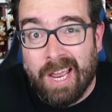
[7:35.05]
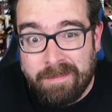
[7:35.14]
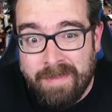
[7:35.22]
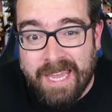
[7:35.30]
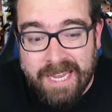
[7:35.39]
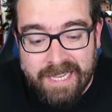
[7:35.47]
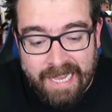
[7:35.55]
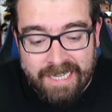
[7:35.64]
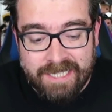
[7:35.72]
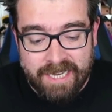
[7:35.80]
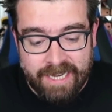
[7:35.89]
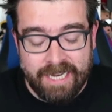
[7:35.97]
me,
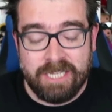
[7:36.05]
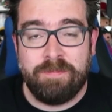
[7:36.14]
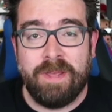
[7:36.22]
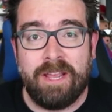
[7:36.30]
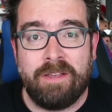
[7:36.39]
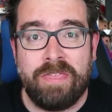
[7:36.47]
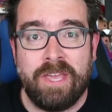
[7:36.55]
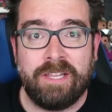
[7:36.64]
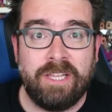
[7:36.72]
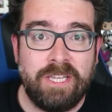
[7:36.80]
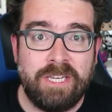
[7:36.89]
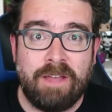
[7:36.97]
they see it as being a thing that you're